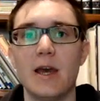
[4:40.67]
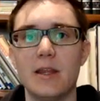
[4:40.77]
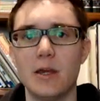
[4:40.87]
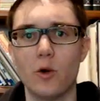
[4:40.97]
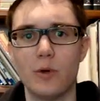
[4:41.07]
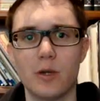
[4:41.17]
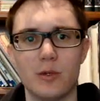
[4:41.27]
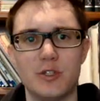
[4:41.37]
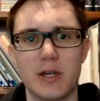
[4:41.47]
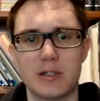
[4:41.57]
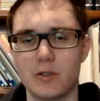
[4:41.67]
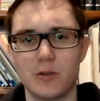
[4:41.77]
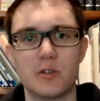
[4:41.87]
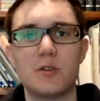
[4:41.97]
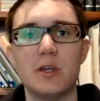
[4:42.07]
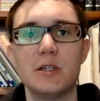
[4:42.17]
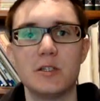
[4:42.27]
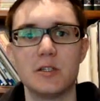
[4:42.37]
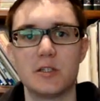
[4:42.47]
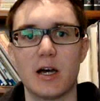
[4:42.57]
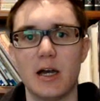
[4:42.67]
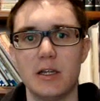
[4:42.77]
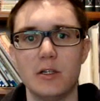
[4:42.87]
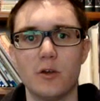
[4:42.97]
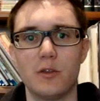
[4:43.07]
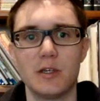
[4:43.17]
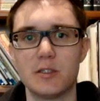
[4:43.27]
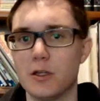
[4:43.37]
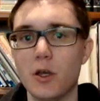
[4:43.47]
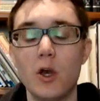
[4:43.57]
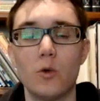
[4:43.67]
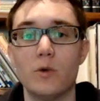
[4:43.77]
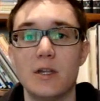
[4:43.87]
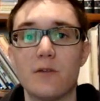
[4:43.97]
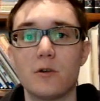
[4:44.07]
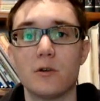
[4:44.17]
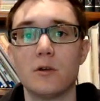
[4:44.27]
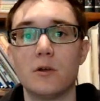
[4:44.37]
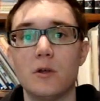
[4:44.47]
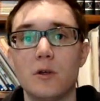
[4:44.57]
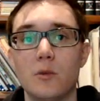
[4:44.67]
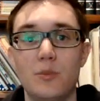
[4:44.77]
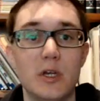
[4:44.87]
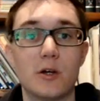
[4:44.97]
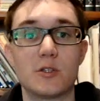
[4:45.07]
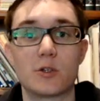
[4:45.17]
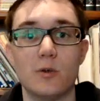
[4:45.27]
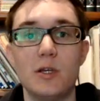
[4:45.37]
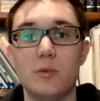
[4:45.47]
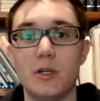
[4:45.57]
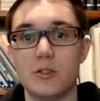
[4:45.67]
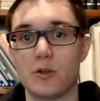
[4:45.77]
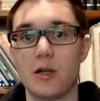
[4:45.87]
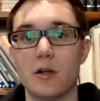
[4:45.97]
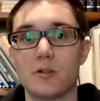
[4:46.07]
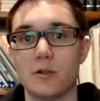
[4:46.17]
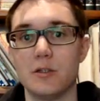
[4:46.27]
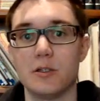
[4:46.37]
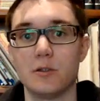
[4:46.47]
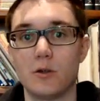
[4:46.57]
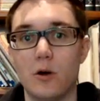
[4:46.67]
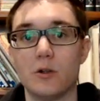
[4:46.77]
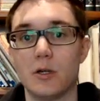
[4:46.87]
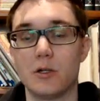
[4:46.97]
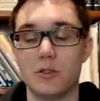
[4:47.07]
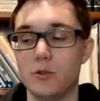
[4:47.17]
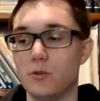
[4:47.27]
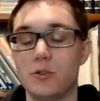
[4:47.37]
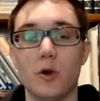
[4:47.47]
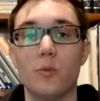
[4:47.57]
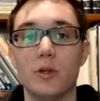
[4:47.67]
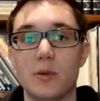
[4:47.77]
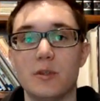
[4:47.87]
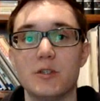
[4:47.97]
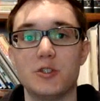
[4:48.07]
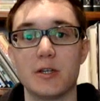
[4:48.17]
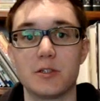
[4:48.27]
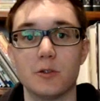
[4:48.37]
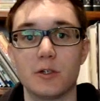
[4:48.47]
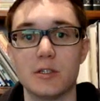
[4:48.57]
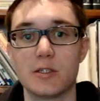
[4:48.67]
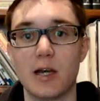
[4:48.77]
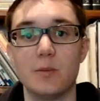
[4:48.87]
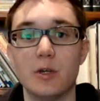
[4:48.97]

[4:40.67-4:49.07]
And they open up a chest and there's things inside. Things that would never be on screen because their character isn't called on to open up this chest and look inside.